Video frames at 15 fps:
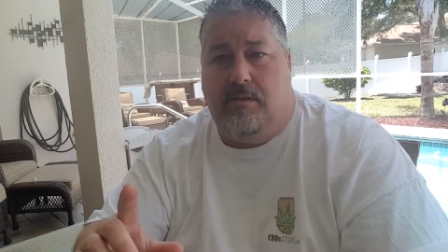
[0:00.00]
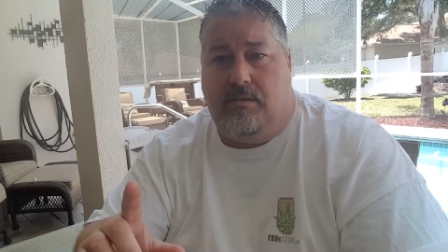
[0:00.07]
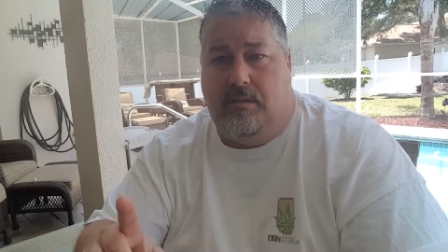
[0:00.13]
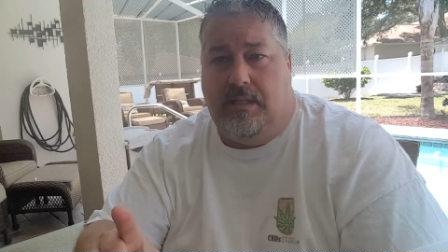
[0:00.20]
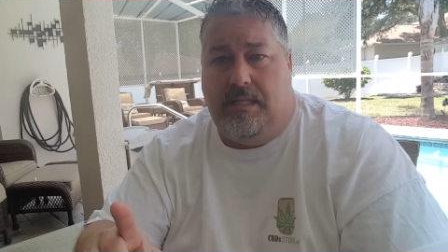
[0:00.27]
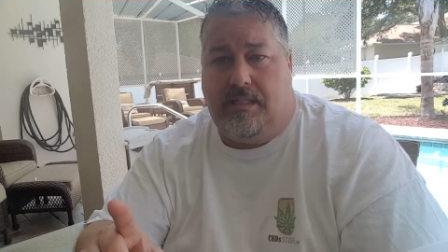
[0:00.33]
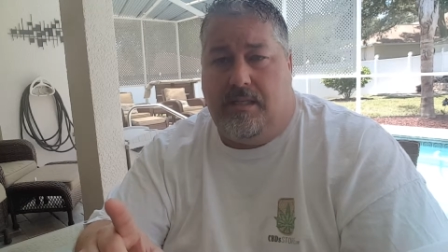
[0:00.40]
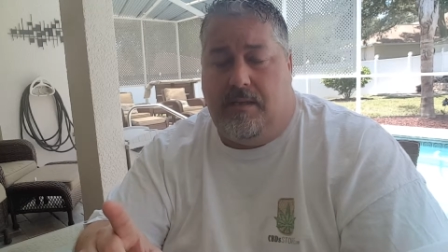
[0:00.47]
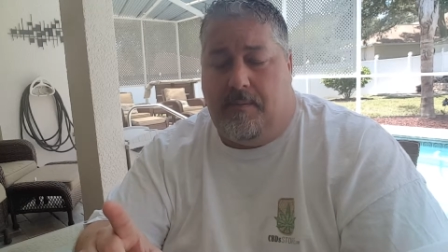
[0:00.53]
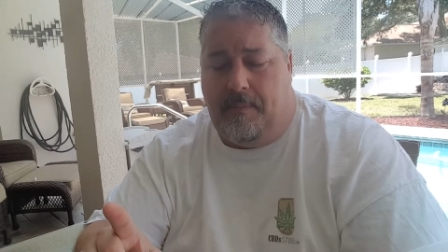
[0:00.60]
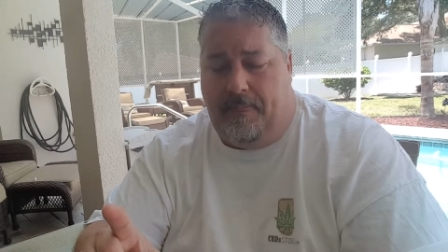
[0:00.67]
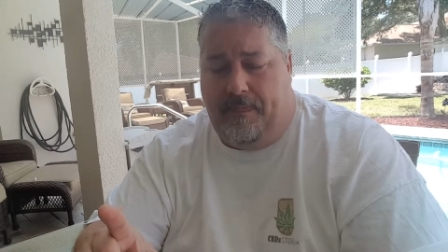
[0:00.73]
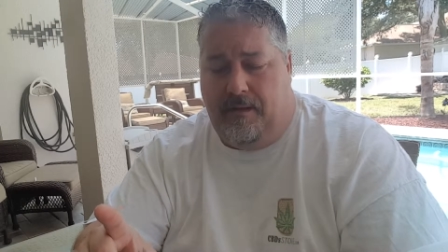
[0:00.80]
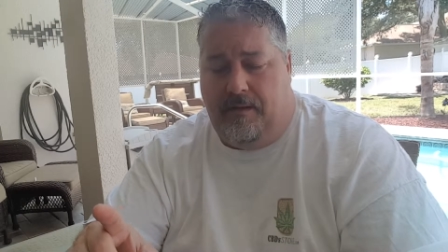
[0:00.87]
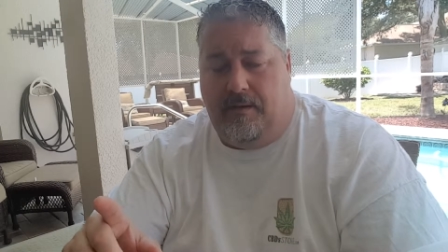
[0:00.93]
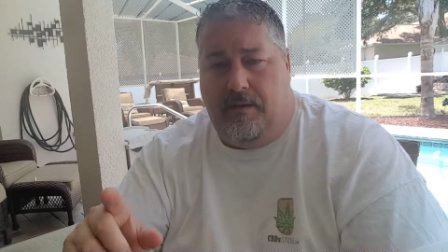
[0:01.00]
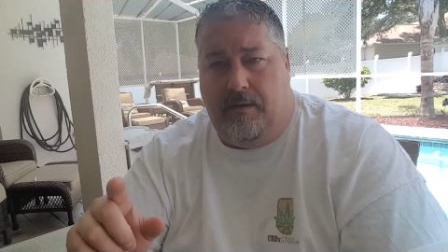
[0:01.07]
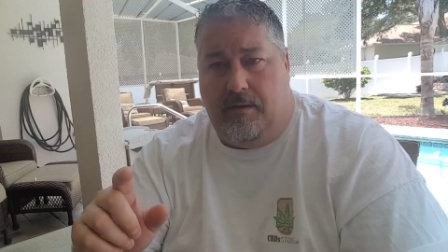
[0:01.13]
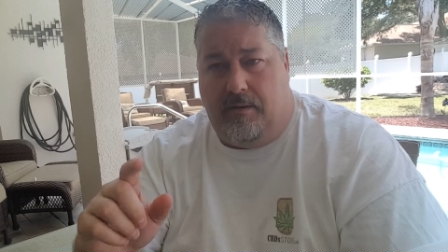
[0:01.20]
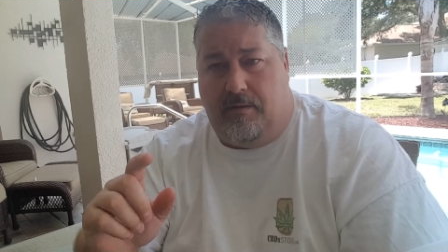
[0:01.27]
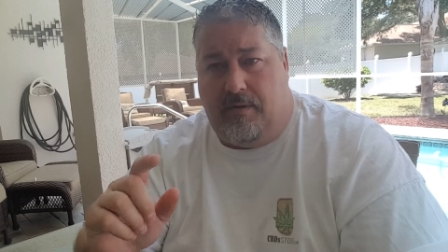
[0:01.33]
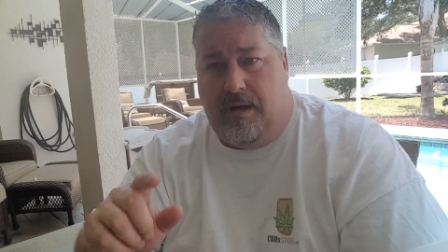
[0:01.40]
So listen,
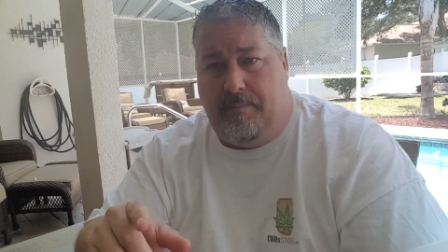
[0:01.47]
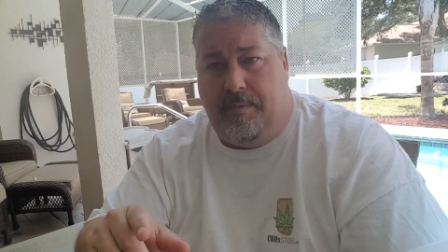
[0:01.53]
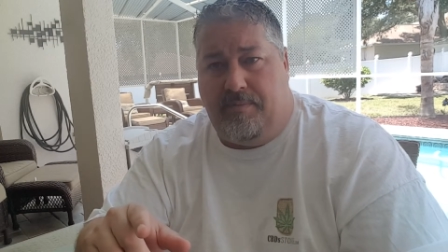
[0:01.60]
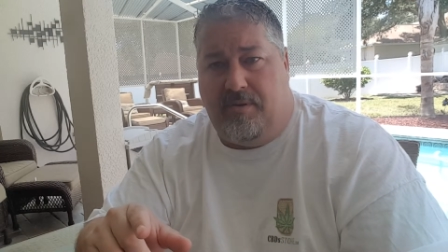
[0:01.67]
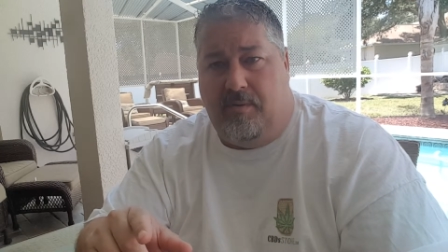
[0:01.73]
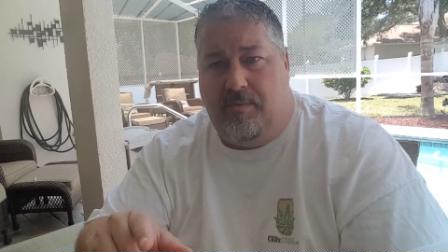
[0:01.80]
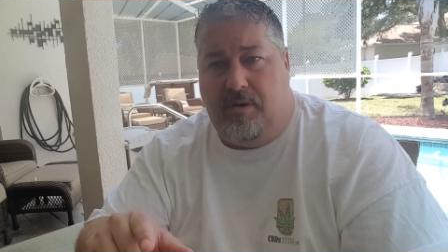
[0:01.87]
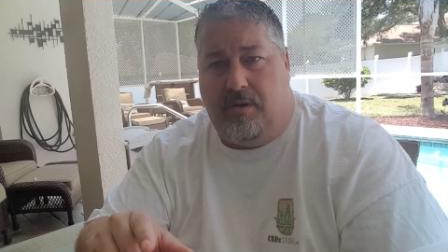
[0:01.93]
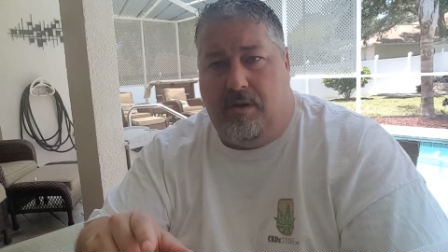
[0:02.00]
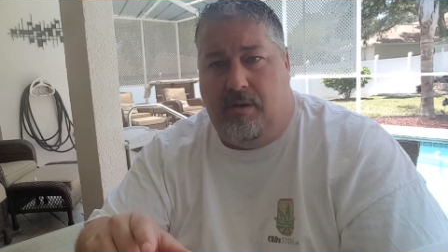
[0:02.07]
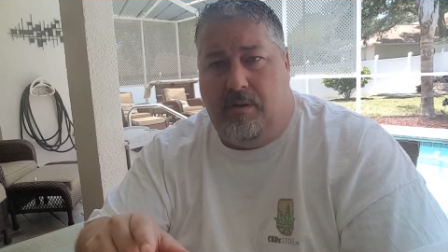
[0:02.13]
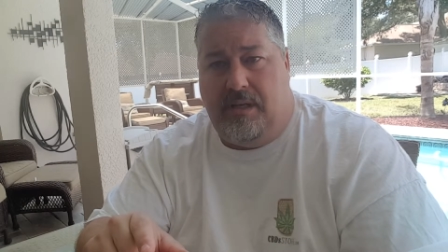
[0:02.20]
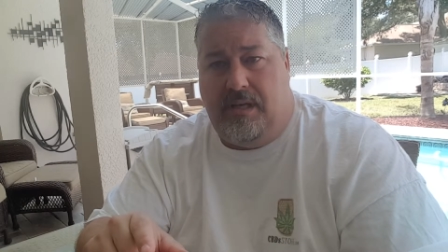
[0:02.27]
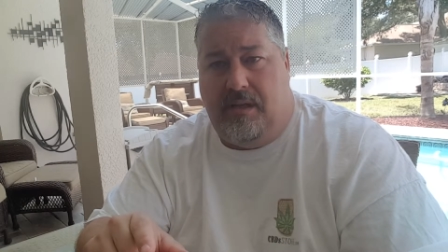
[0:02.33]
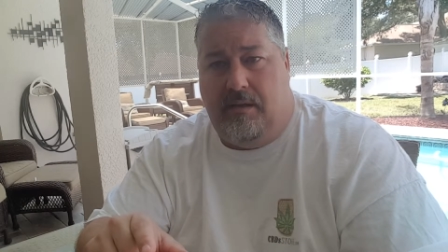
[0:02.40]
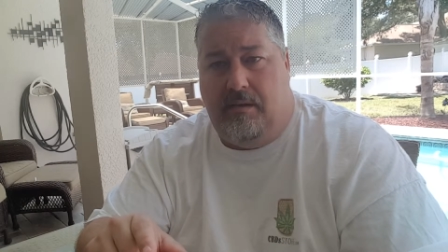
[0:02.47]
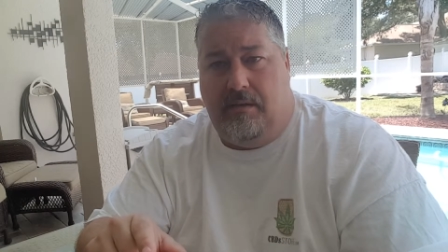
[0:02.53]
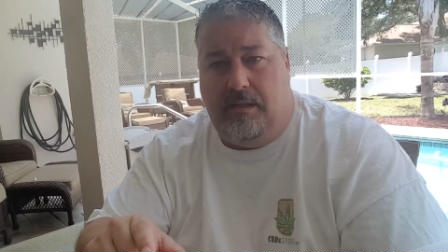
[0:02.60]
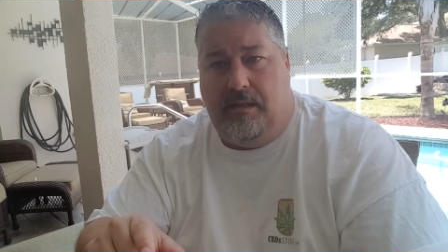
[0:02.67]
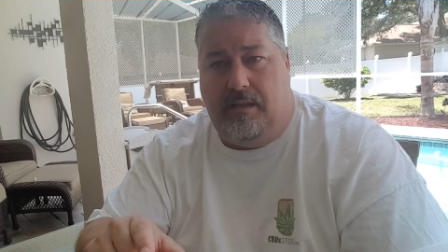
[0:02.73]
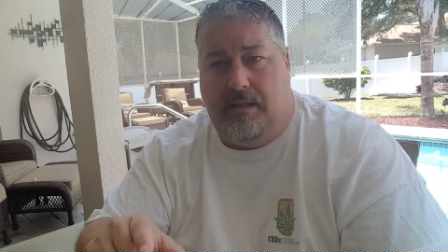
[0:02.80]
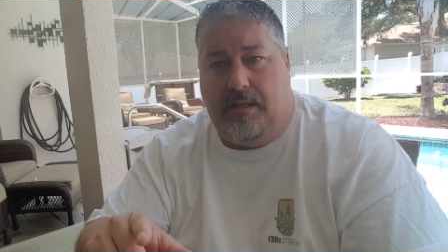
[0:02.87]
grab the promo code
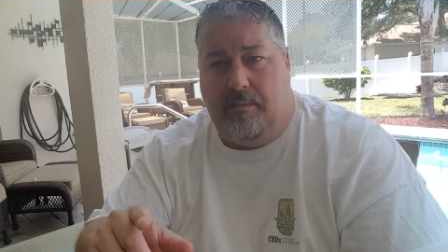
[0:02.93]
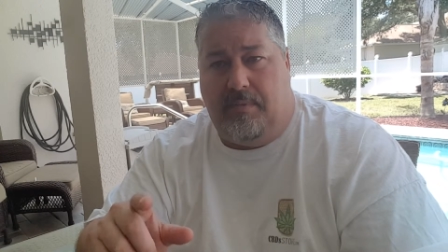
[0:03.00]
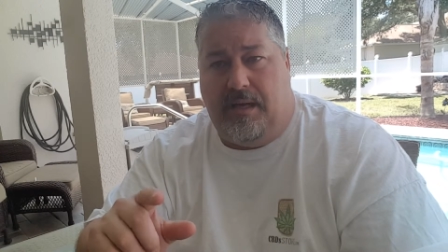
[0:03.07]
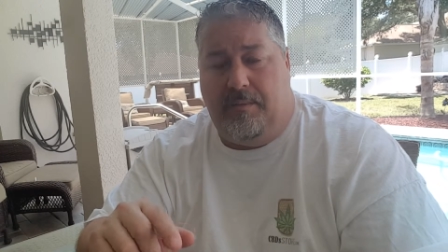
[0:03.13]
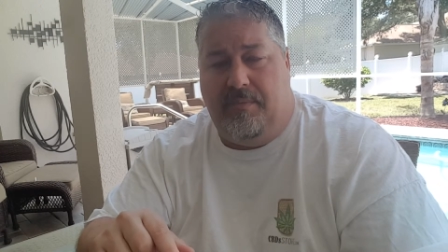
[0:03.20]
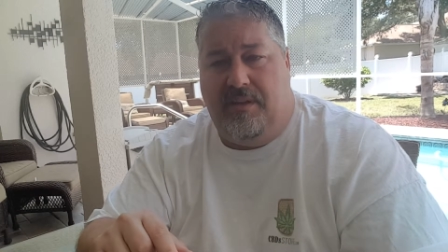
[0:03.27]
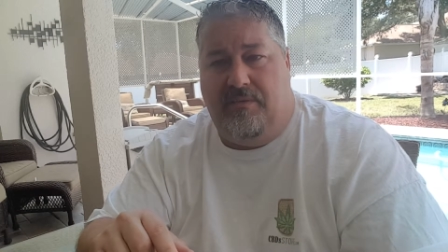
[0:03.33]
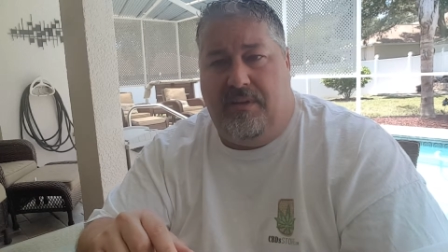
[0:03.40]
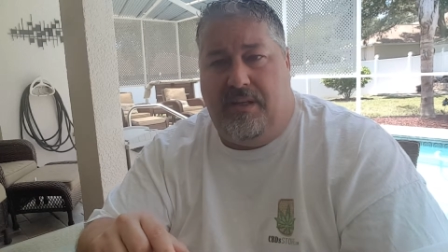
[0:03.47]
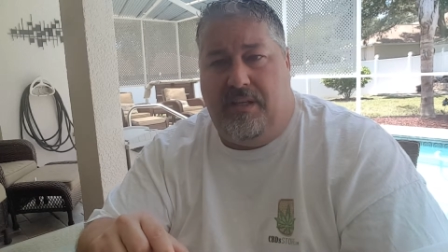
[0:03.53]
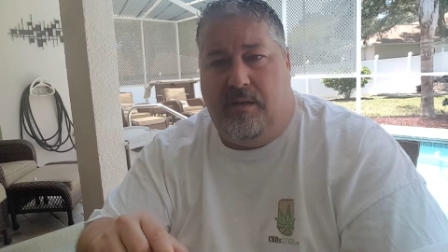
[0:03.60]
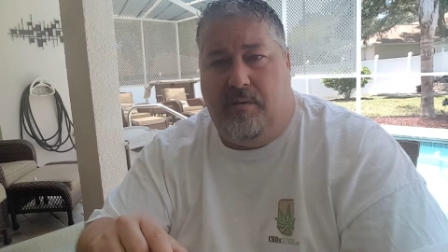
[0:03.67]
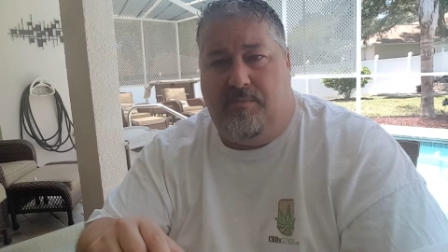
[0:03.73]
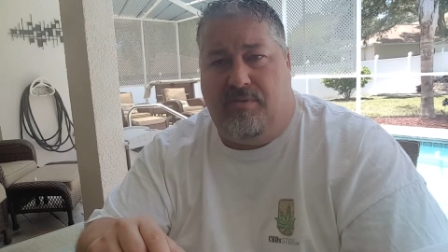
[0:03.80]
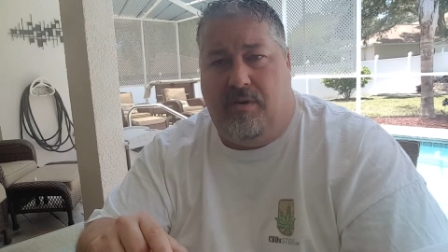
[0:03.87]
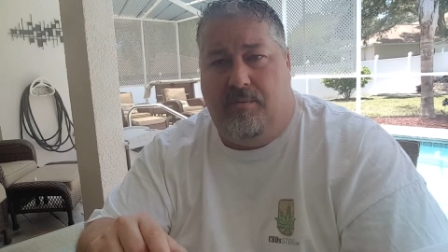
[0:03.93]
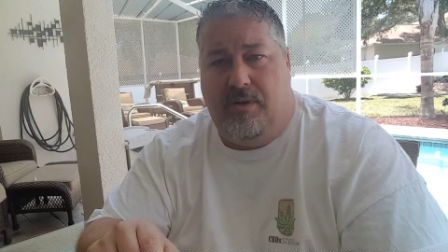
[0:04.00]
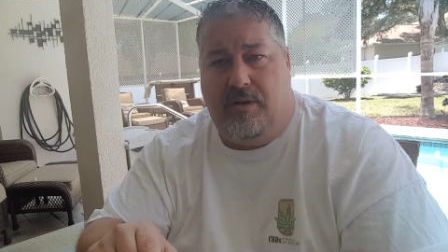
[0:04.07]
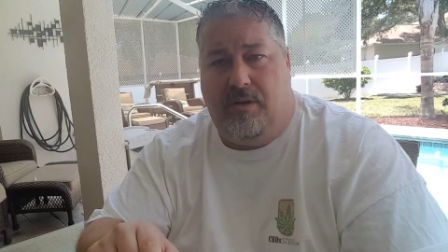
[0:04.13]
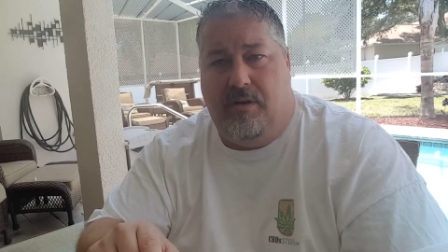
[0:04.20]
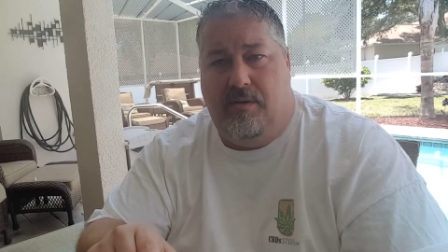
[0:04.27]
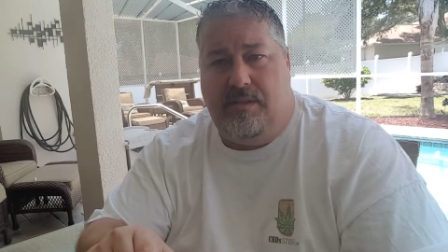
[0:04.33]
here at the bottom of the video,
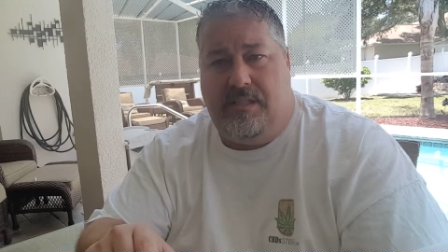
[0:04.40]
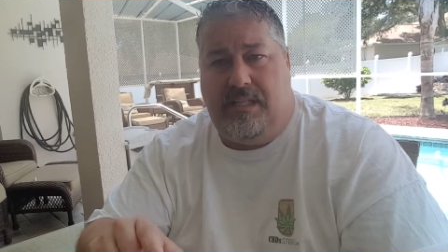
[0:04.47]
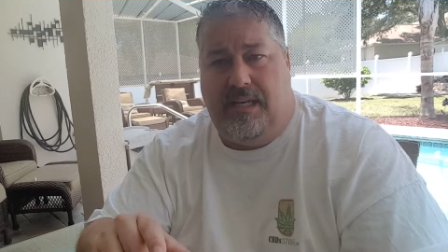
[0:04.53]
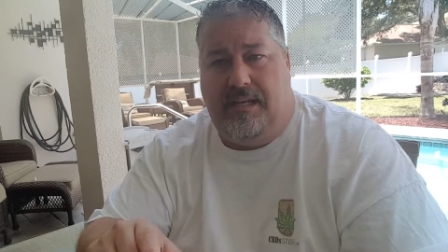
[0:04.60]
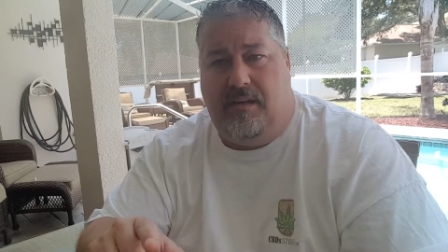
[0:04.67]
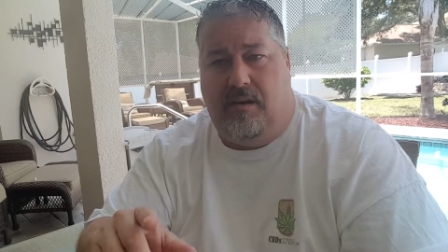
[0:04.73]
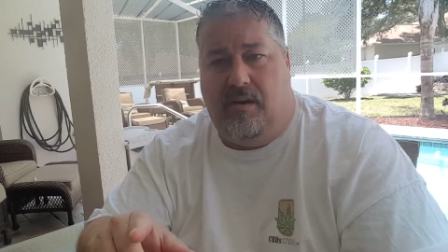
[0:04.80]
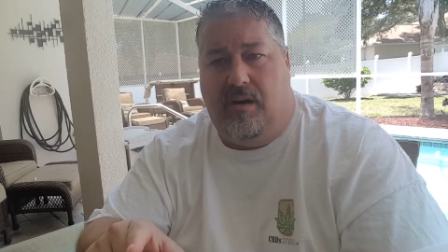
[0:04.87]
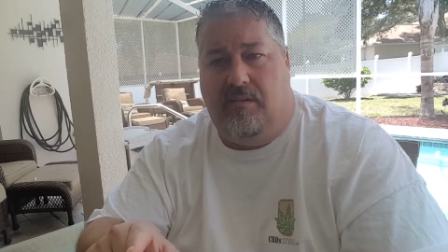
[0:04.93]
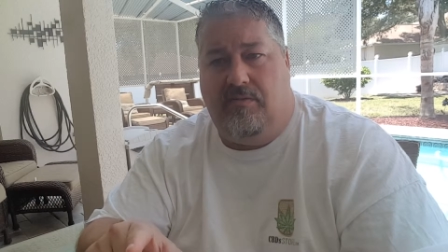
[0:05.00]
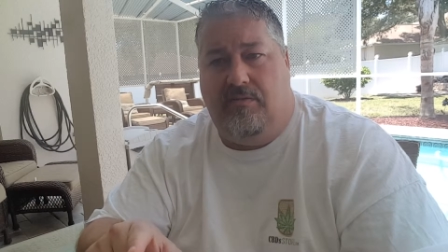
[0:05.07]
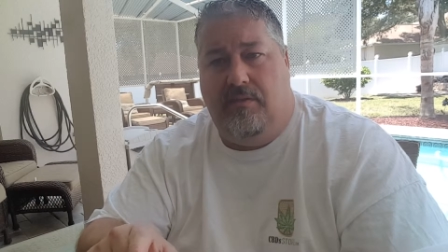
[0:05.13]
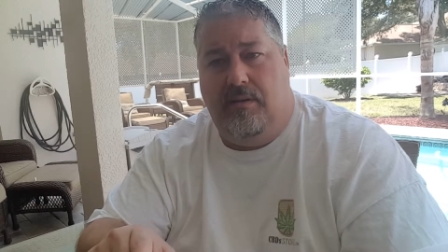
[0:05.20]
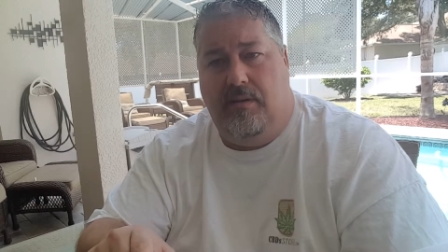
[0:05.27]
promo code 10OFF,